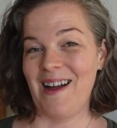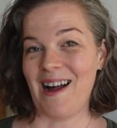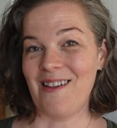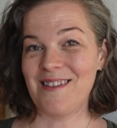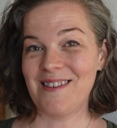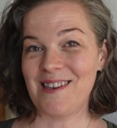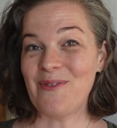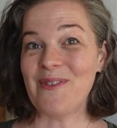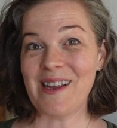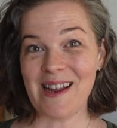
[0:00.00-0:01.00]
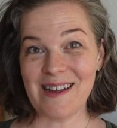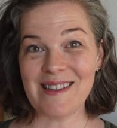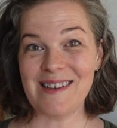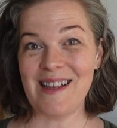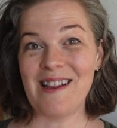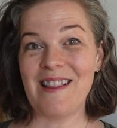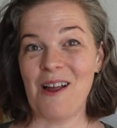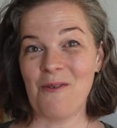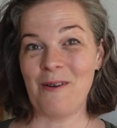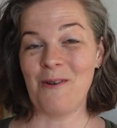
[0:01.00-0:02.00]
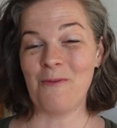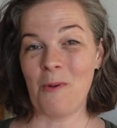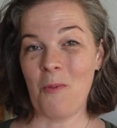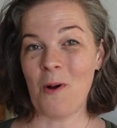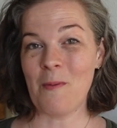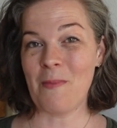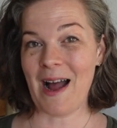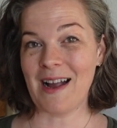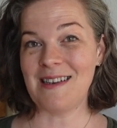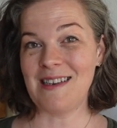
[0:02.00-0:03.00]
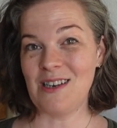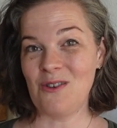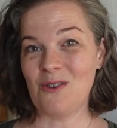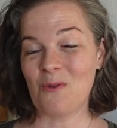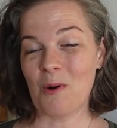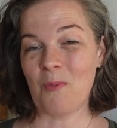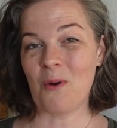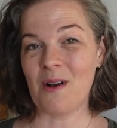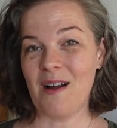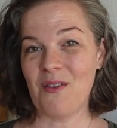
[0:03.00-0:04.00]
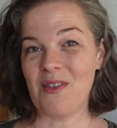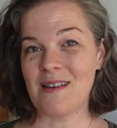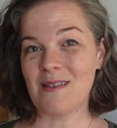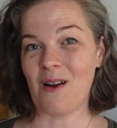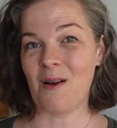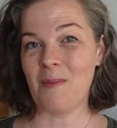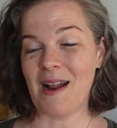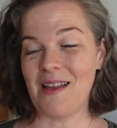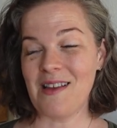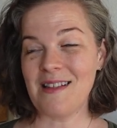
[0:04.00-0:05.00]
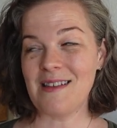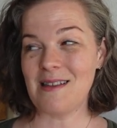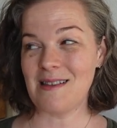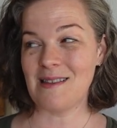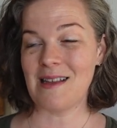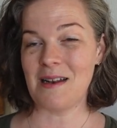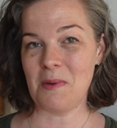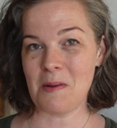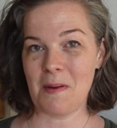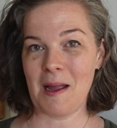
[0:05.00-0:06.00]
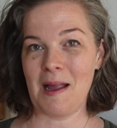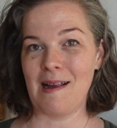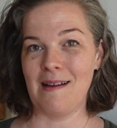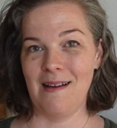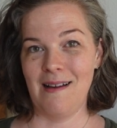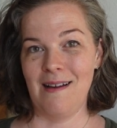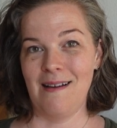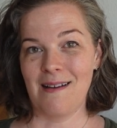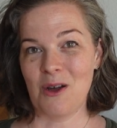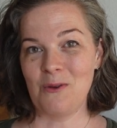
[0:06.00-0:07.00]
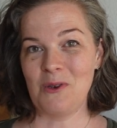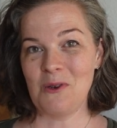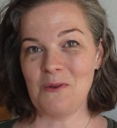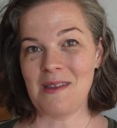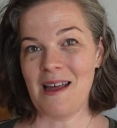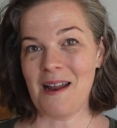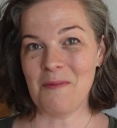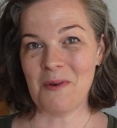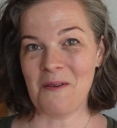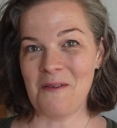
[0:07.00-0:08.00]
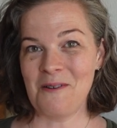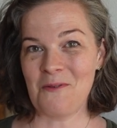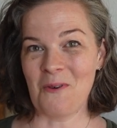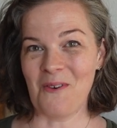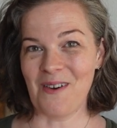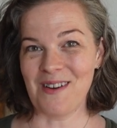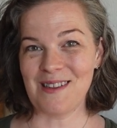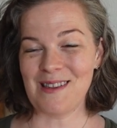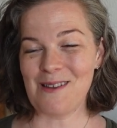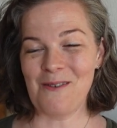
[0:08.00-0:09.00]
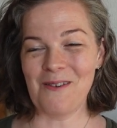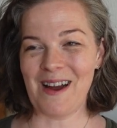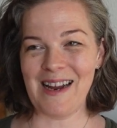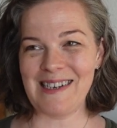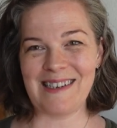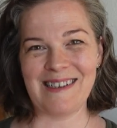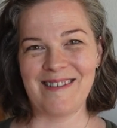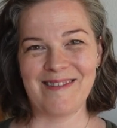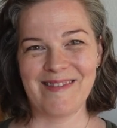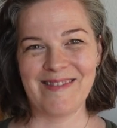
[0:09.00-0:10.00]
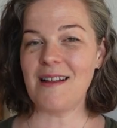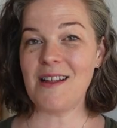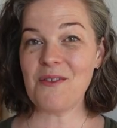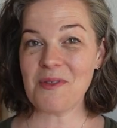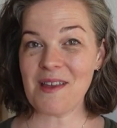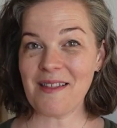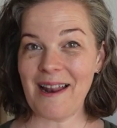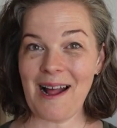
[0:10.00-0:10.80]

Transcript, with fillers: I'll definitely, as I said, like we'll report back, continue to report how things are, but I think this is going to be my go-to setup going forward. It's so great. Another thing that